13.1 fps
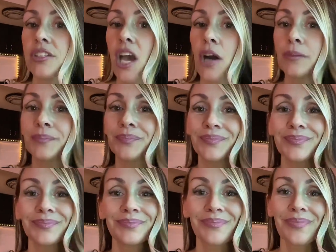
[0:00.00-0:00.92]
So
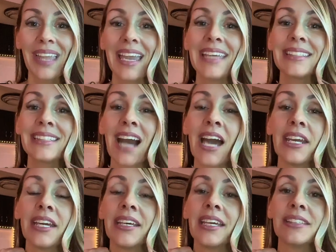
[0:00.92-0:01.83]
it's
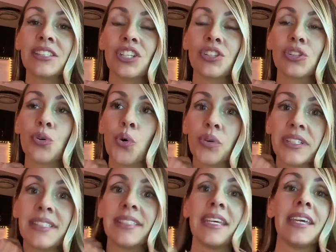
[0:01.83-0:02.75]
just cool
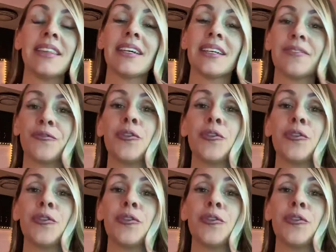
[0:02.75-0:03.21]
to see that.